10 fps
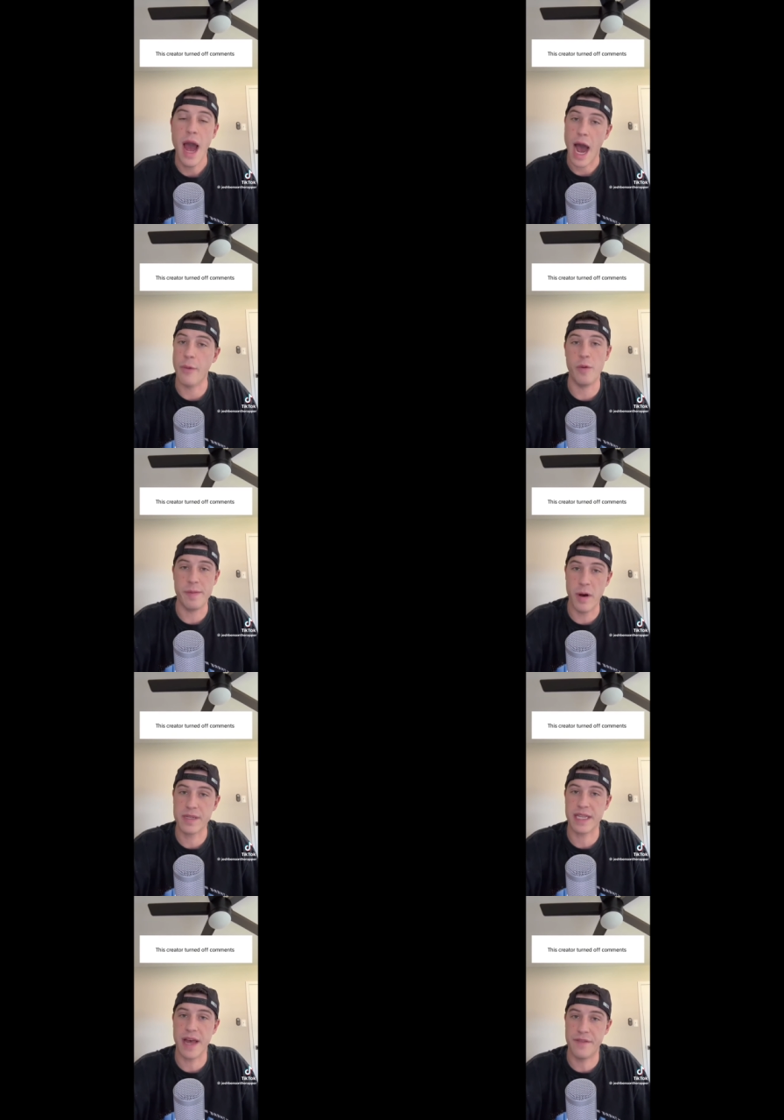I will be
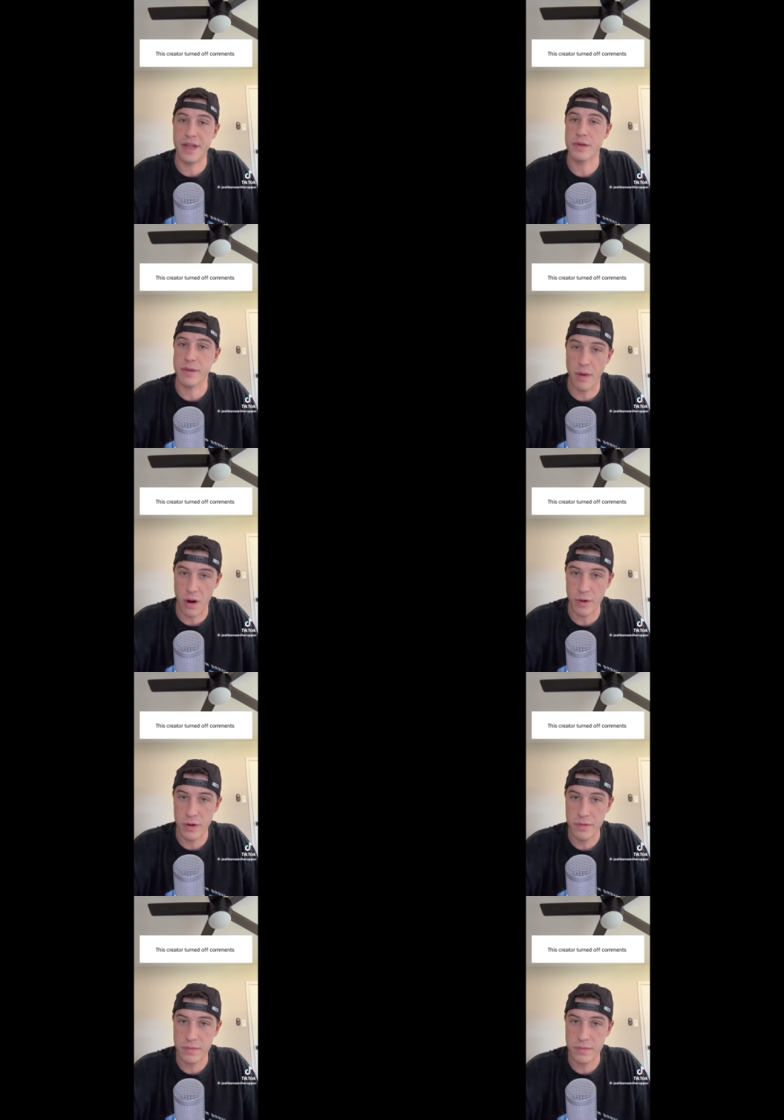posting that video tomorrow.